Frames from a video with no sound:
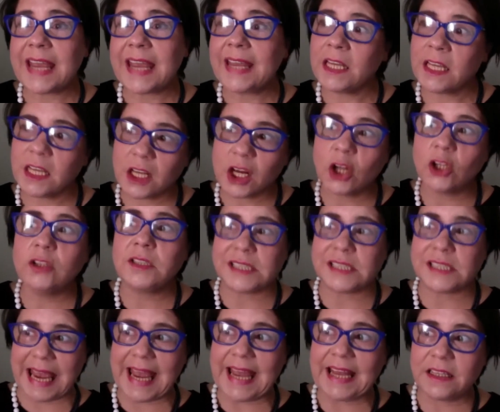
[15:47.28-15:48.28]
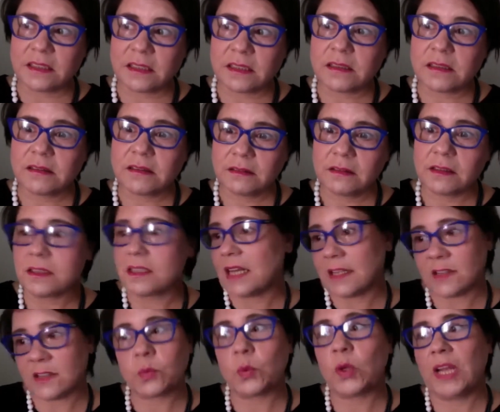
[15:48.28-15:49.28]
taking on debt, because that's